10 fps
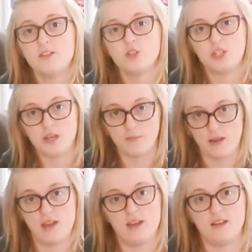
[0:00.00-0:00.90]
sheet
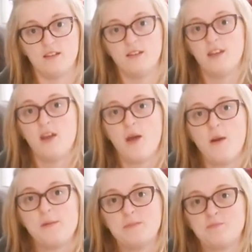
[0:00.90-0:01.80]
pan. Shut
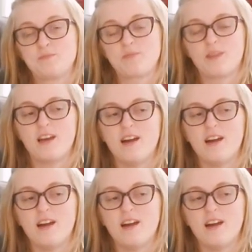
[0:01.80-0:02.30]
up.